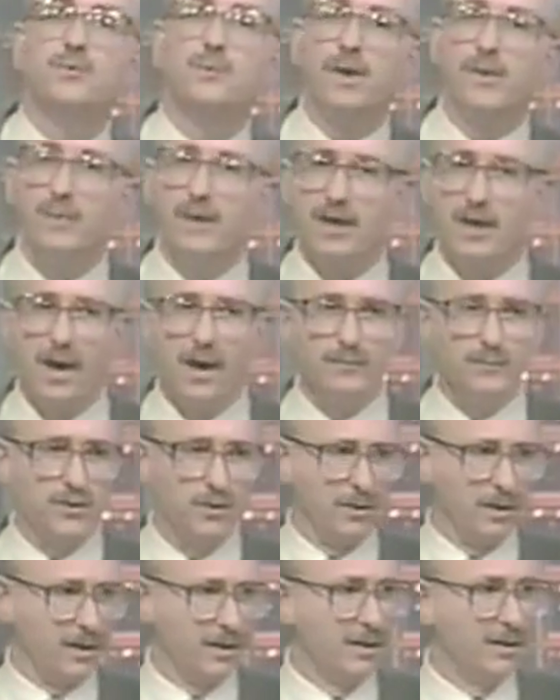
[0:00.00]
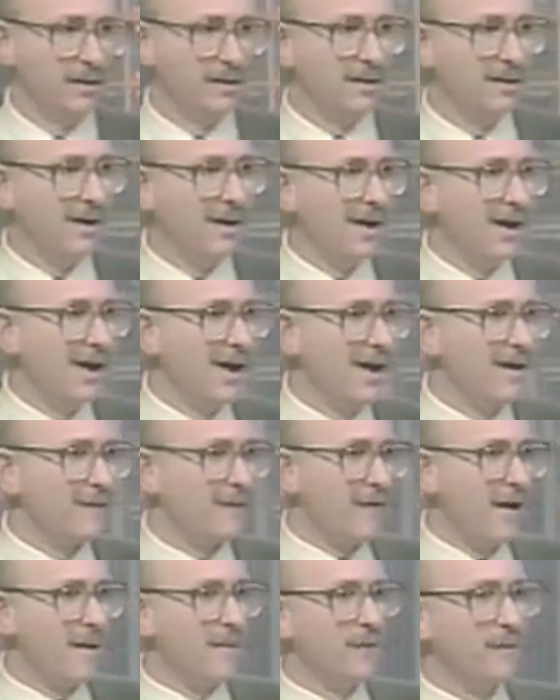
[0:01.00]
when we come to it. Uh,
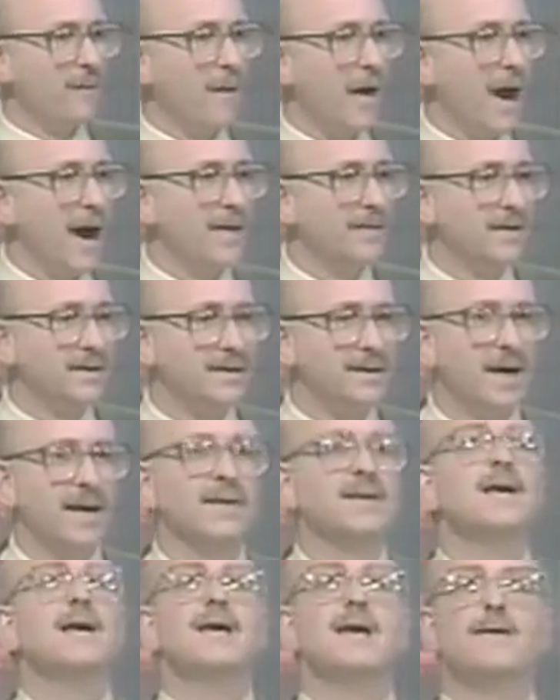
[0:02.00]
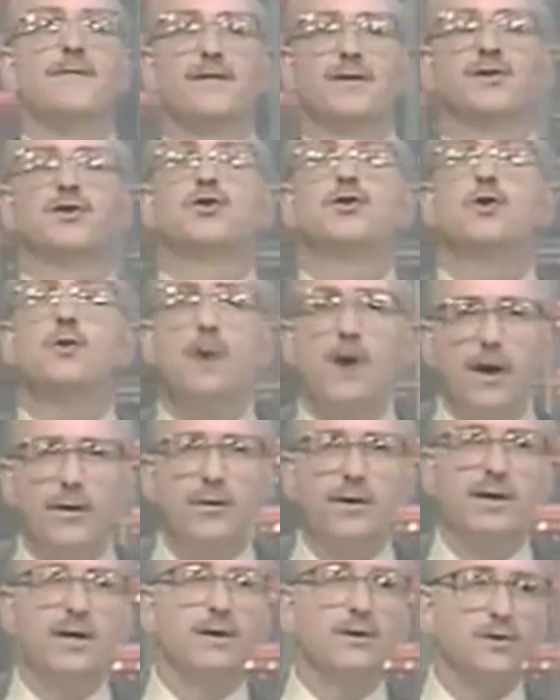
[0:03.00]
frame of mind that says if it's
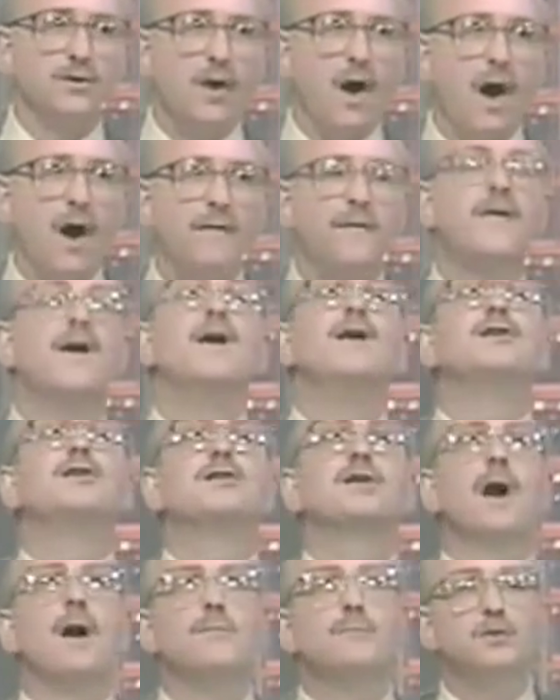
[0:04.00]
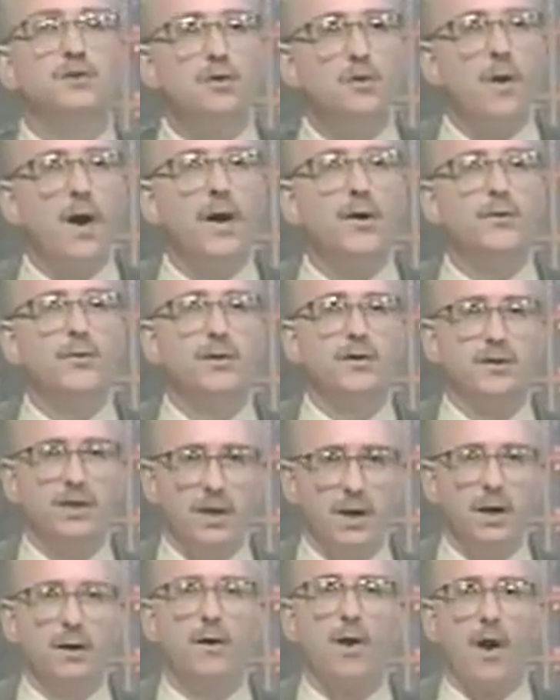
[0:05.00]
200 years off, some 200
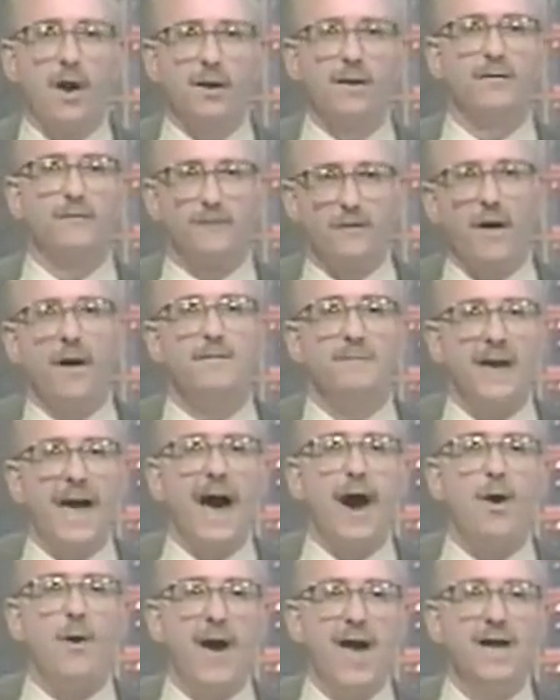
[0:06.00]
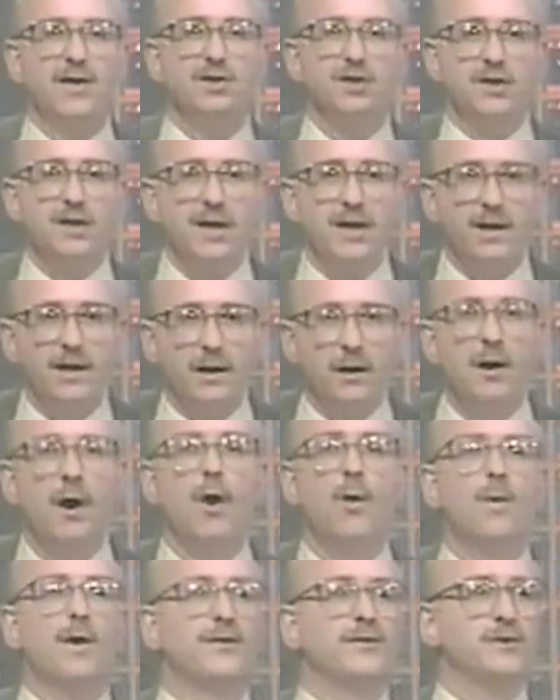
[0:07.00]
year from now engineer
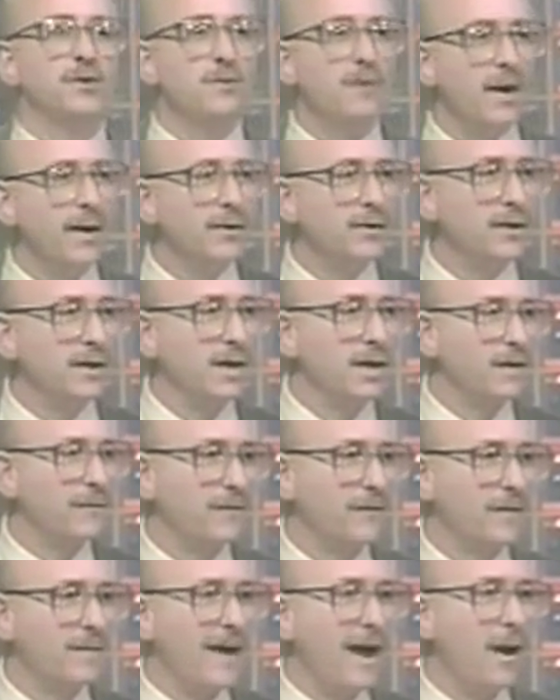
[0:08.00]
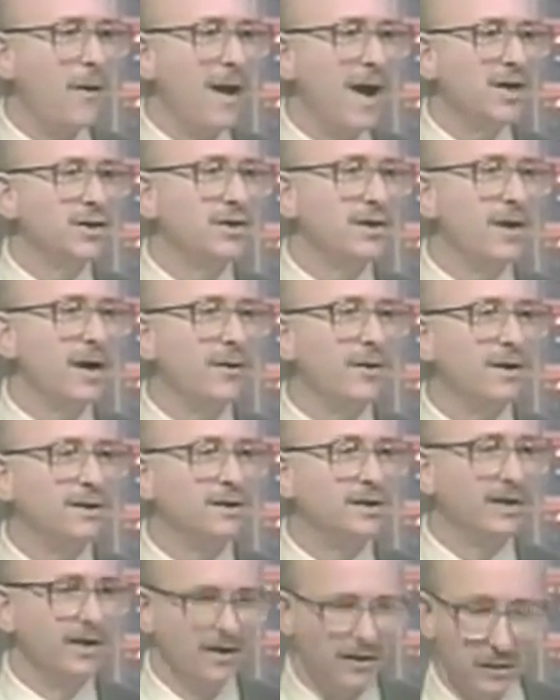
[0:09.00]
with 200 year from now engineering
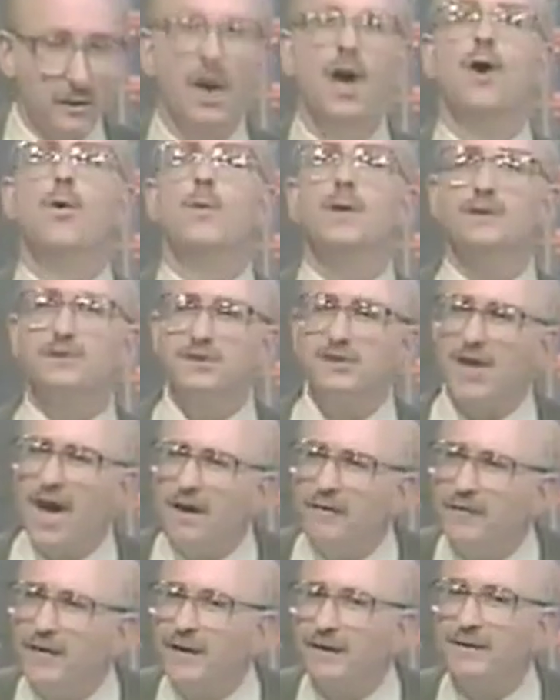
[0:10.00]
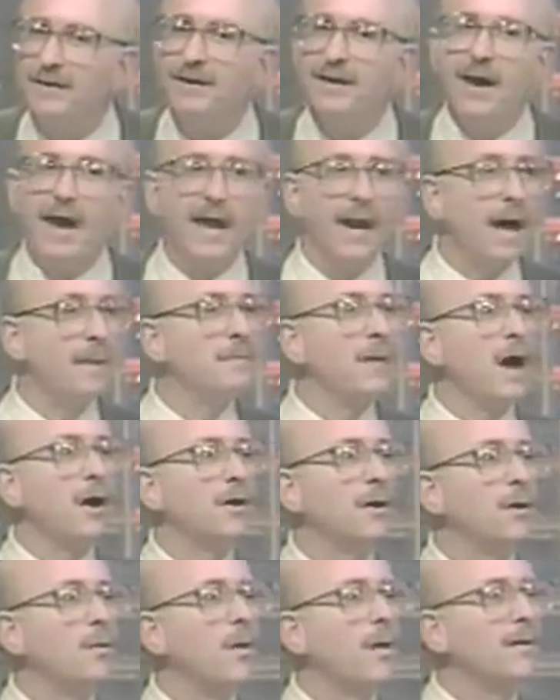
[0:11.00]
skills will solve it, and I'm not
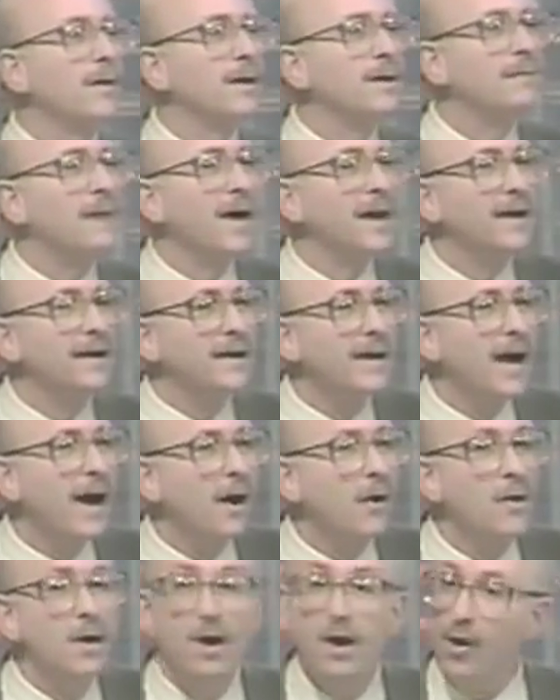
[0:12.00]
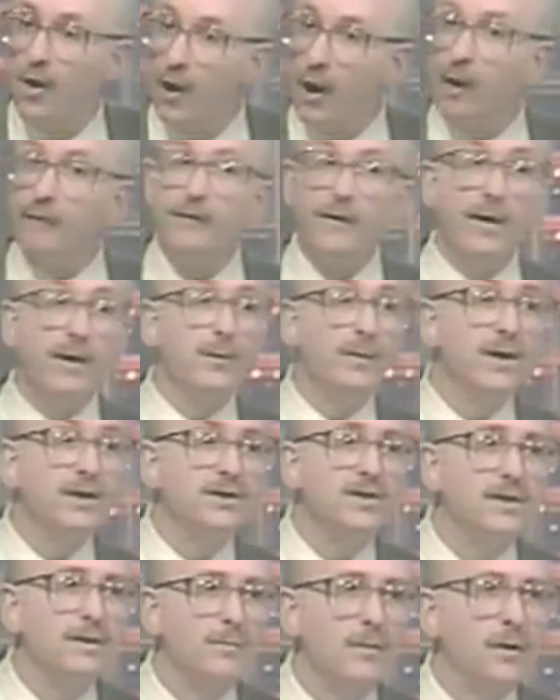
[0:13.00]
going to worry about it now. All very
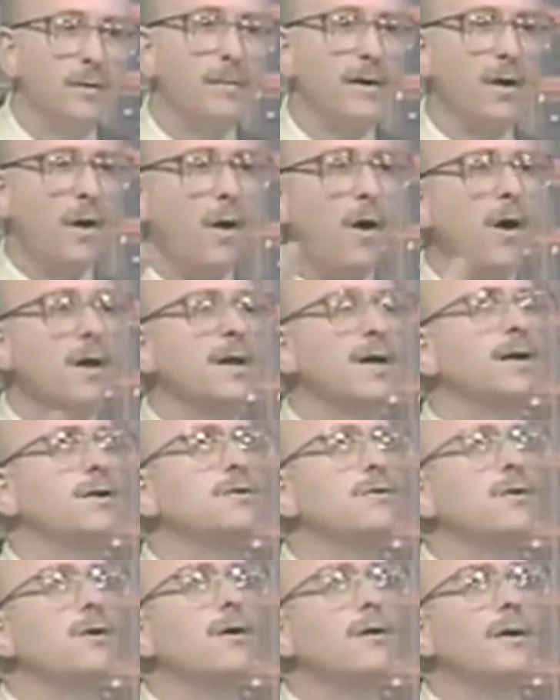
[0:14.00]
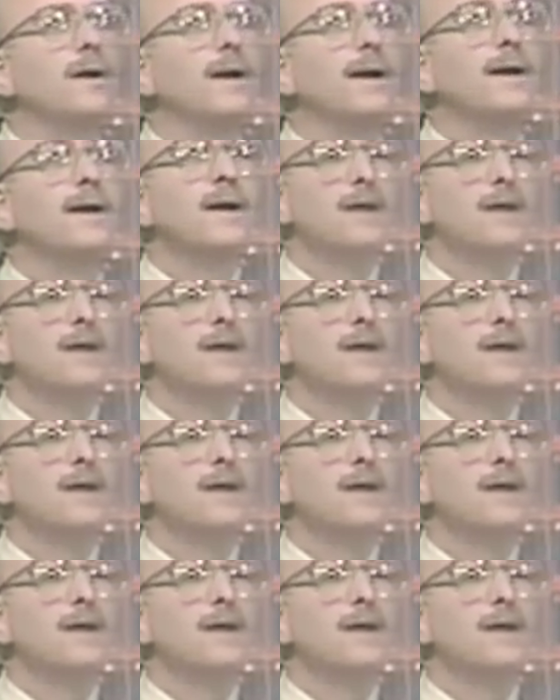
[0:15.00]
reasonable, but all ignoring